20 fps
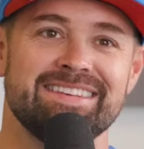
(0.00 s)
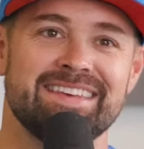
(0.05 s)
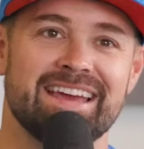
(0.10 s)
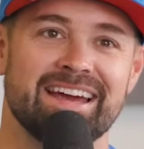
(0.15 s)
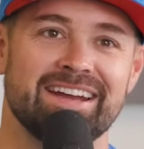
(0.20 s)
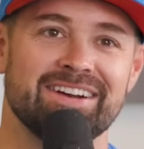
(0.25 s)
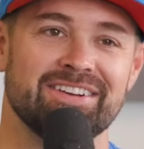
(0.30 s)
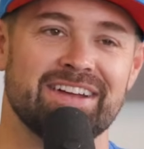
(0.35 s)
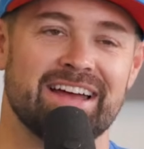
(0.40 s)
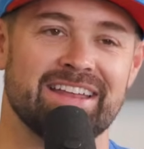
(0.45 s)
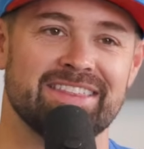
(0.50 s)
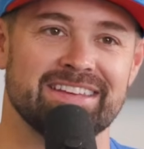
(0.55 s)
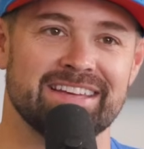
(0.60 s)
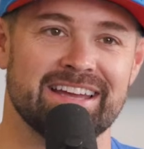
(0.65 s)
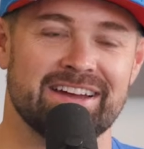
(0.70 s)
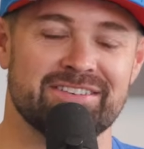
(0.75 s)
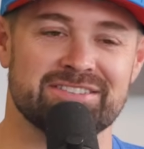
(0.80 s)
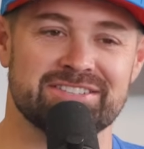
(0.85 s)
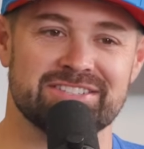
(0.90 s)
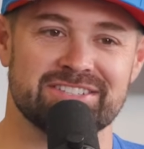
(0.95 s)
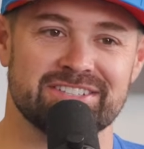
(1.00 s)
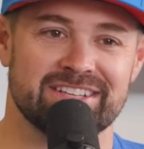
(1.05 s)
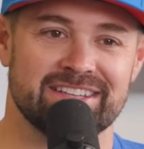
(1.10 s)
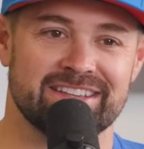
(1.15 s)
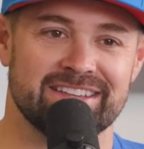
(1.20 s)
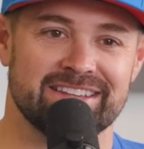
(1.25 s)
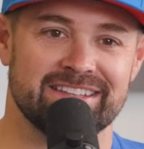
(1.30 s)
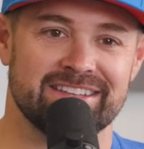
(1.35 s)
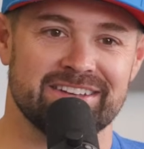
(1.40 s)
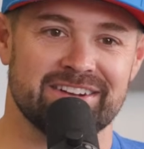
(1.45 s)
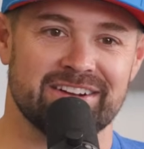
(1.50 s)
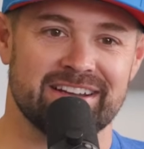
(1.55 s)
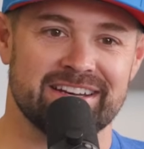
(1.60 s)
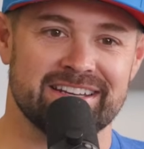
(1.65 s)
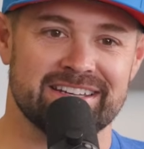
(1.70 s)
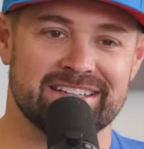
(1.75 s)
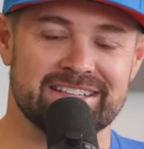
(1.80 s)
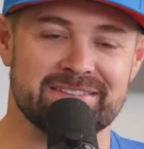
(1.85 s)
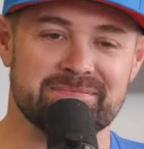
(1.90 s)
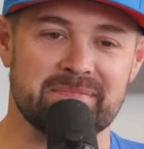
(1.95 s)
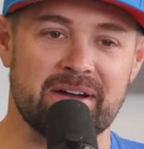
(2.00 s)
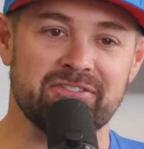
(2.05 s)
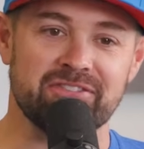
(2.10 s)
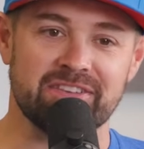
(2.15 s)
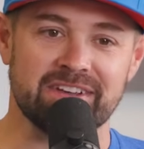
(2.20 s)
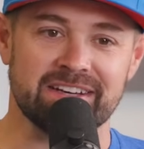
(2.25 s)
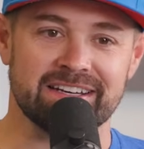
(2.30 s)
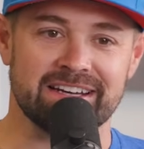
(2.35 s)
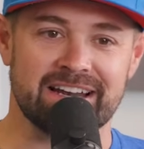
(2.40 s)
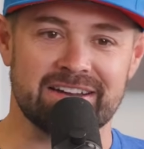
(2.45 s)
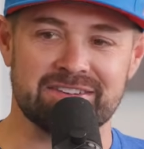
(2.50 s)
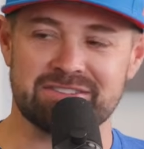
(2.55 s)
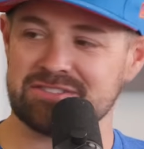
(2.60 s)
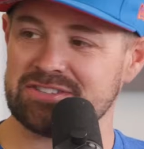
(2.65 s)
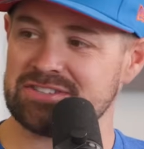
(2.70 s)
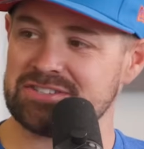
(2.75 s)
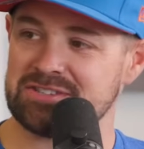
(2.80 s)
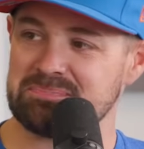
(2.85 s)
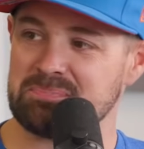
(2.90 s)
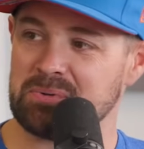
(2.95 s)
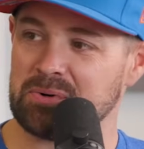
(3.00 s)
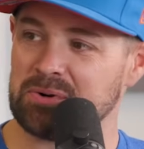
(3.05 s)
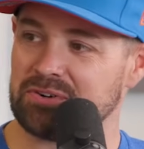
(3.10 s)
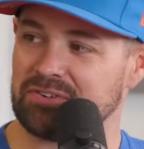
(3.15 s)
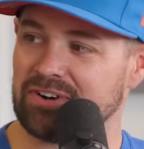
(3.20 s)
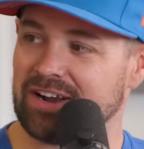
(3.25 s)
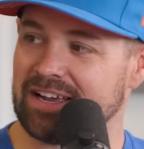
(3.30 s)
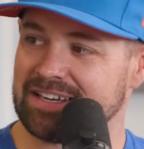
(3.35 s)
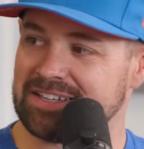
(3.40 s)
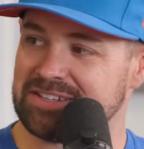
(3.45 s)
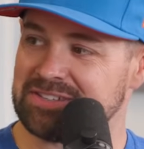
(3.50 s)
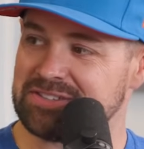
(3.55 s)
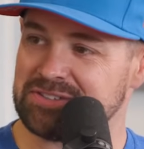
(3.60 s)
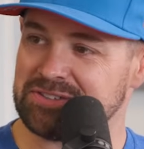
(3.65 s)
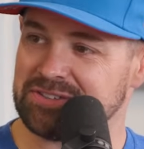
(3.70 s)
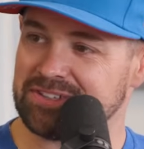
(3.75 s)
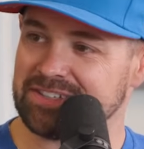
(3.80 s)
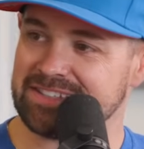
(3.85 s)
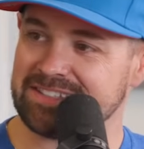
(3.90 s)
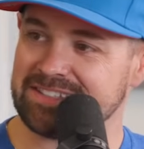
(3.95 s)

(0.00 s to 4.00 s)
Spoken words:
Yeah, I think I was just, I didn't dip my feet in. I was just born right into it.